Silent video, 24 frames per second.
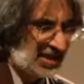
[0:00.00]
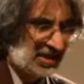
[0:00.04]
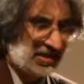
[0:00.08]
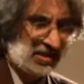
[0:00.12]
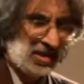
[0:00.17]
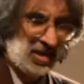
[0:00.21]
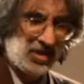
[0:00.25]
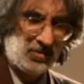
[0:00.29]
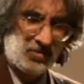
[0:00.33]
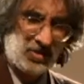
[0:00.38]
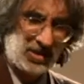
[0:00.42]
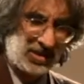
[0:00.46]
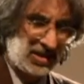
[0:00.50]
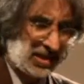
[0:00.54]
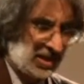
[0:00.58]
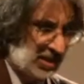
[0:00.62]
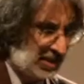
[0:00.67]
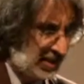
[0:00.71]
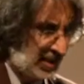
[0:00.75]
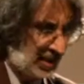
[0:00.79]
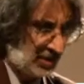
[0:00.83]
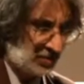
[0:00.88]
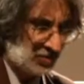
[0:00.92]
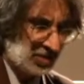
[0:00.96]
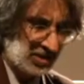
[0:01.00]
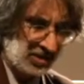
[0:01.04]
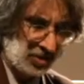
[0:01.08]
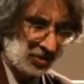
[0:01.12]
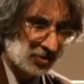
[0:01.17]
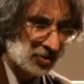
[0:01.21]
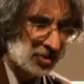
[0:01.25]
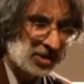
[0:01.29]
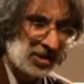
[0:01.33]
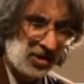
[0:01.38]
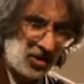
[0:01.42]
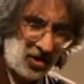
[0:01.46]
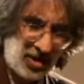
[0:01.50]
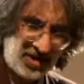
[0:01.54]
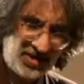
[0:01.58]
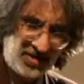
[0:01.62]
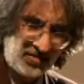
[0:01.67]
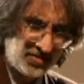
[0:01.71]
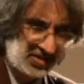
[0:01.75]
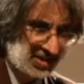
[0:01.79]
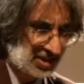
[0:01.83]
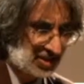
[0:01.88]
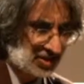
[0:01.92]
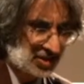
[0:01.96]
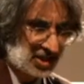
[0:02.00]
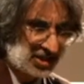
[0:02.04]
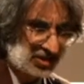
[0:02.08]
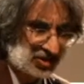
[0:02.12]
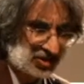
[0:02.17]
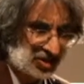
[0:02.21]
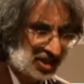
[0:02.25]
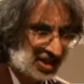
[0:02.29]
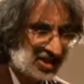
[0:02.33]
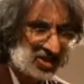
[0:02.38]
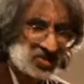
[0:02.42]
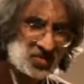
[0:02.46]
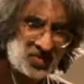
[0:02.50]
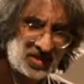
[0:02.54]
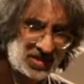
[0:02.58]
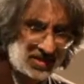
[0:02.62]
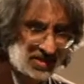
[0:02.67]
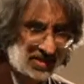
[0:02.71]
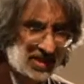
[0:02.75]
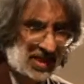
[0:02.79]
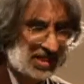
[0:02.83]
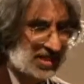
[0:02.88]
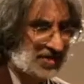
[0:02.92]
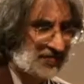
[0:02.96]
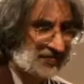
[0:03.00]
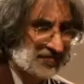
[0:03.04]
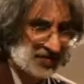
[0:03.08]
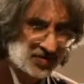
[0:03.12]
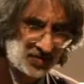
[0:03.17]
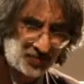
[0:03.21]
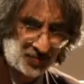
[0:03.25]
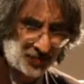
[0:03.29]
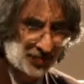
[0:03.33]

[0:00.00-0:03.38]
he was uh, uh, early on, he was a, a, Jesuit studying for the